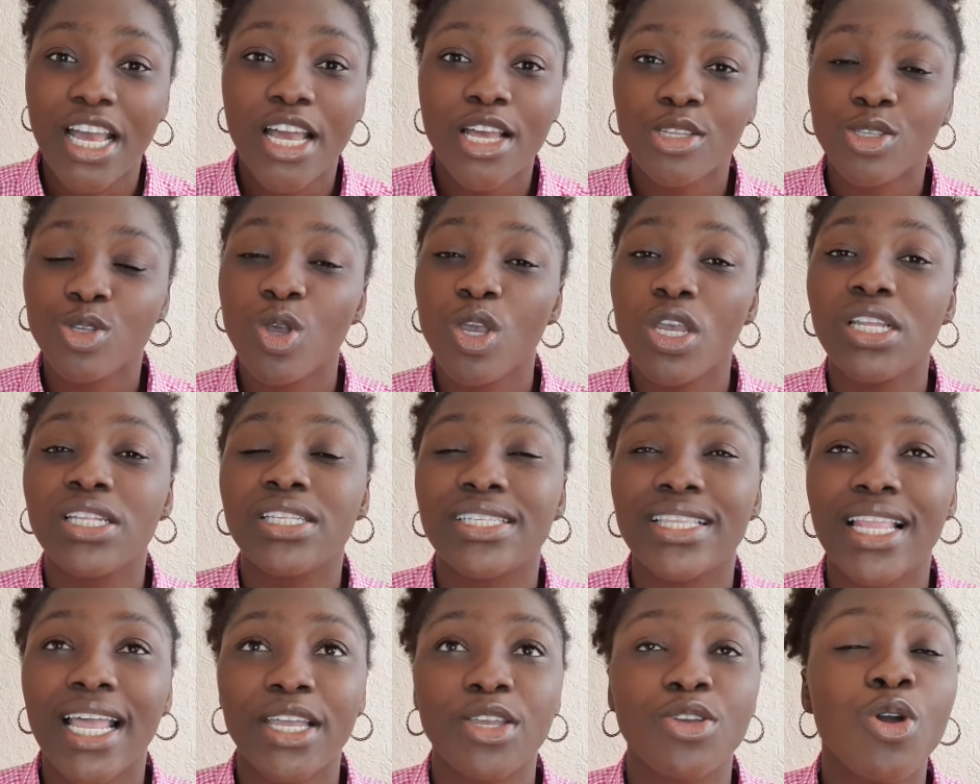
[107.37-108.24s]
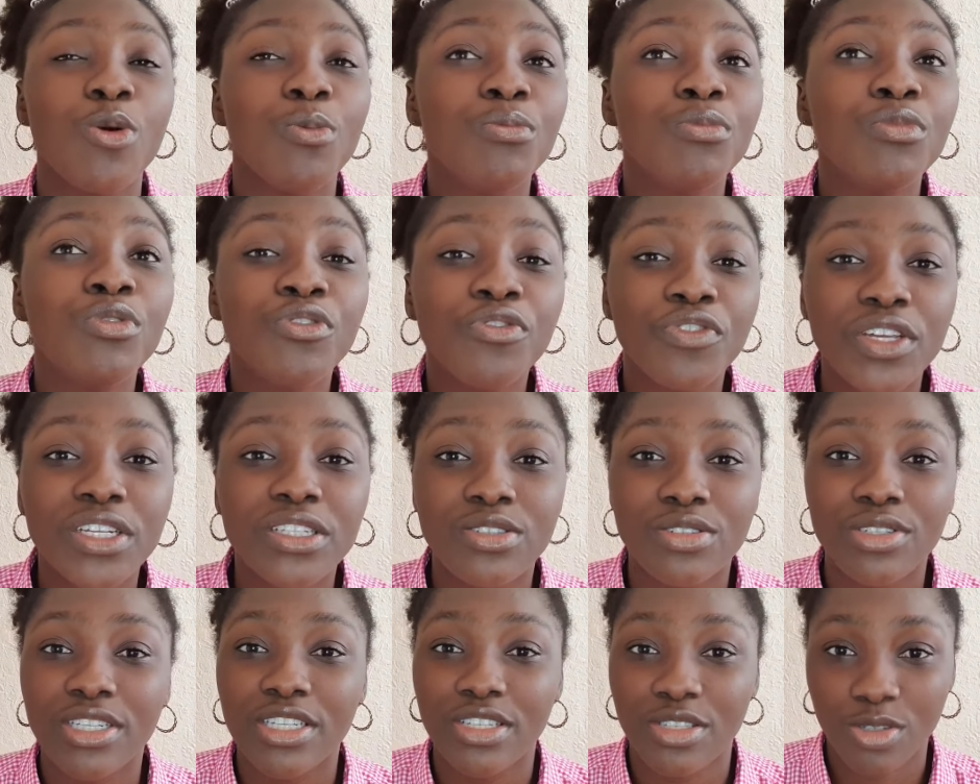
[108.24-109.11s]
So it's like you're moving
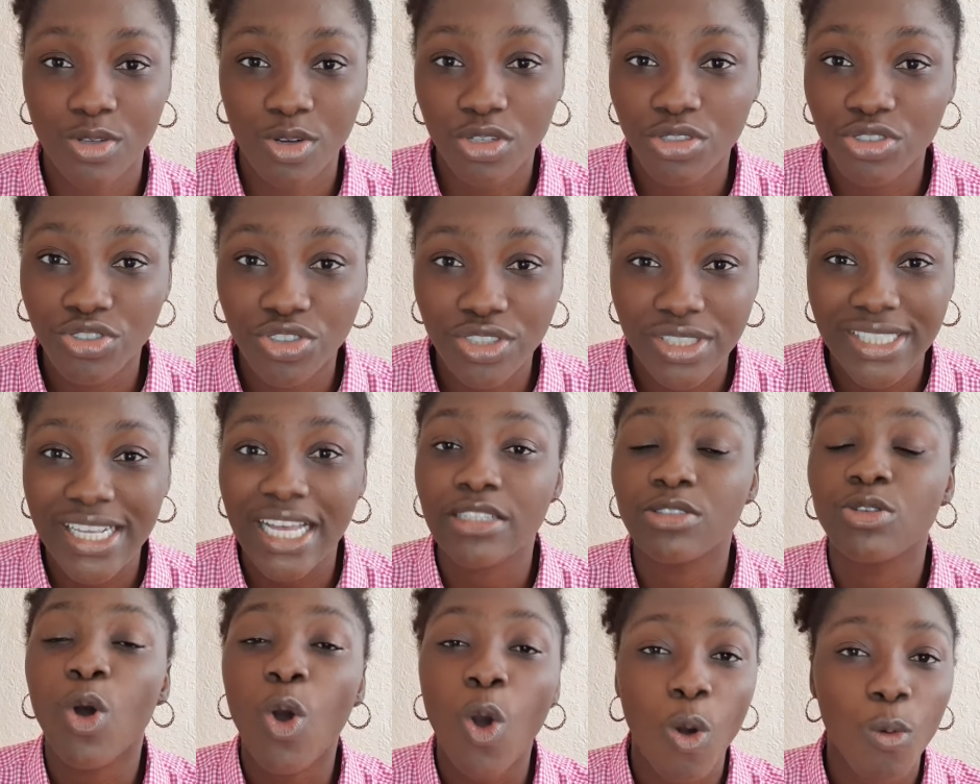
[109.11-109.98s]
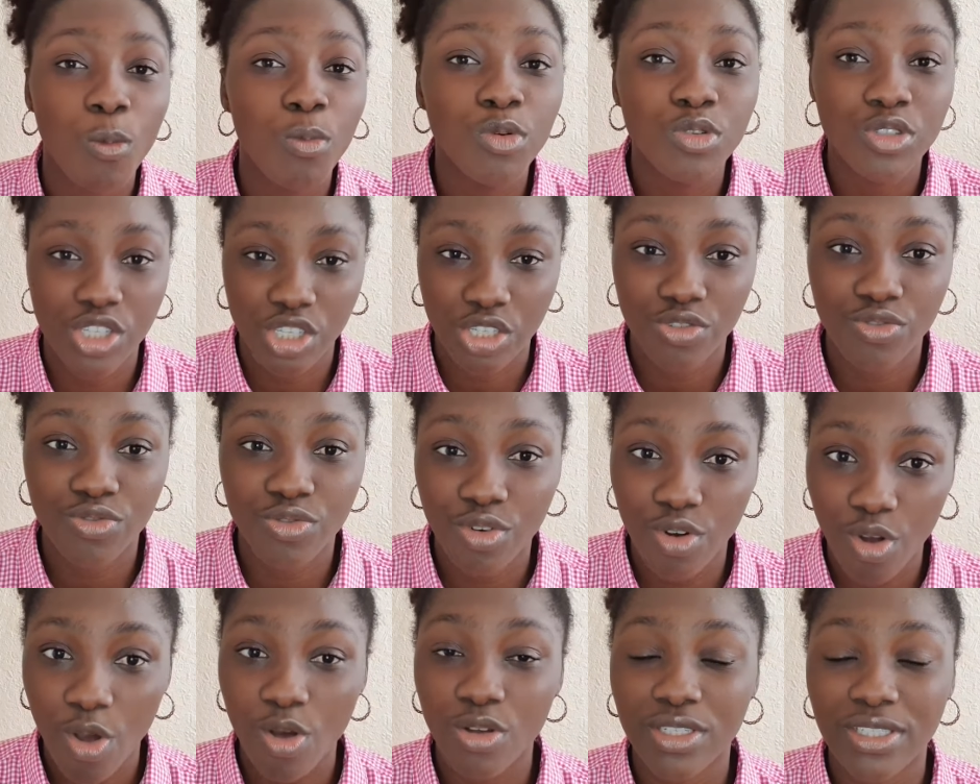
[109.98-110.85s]
to these countries at almost zero
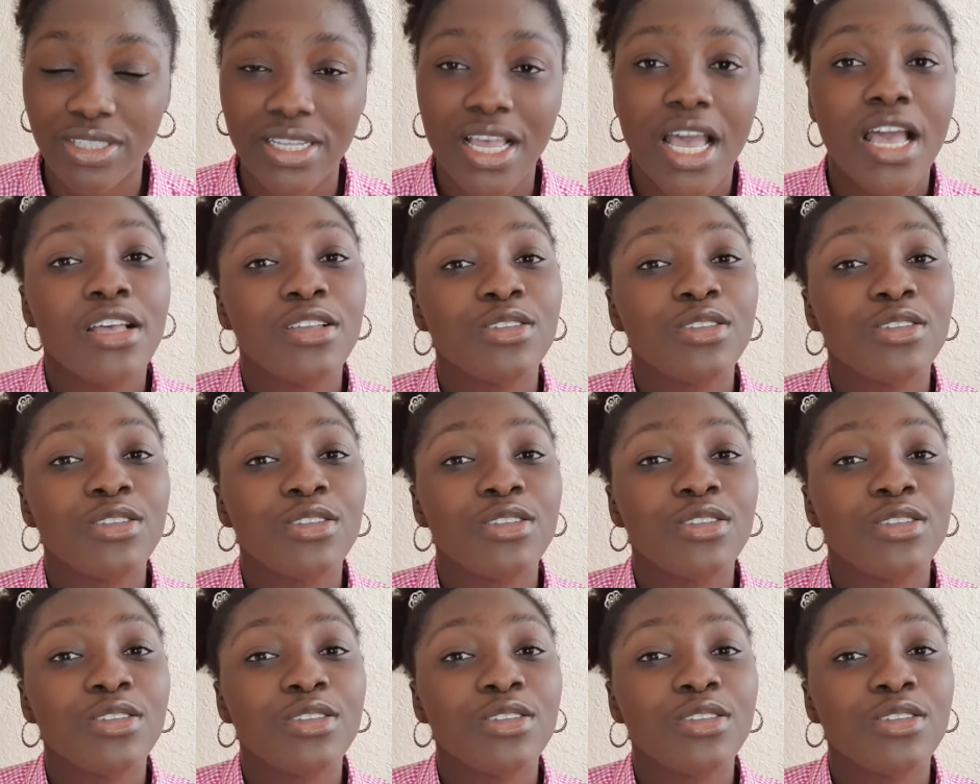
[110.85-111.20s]
cost.